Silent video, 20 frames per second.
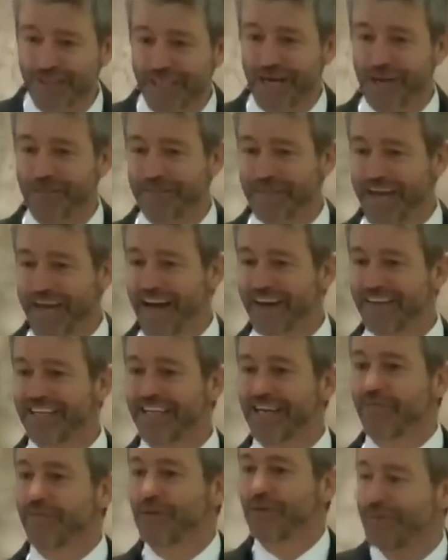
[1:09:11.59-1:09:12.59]
to come down,
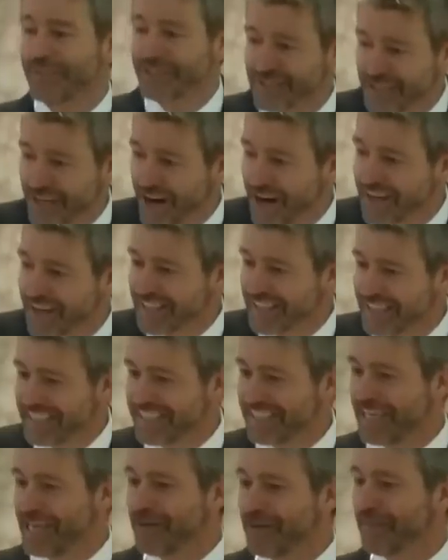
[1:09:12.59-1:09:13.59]
and everyone's
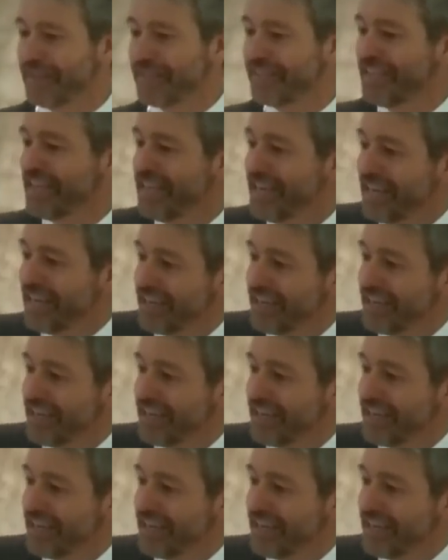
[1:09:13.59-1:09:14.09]
coddling them. And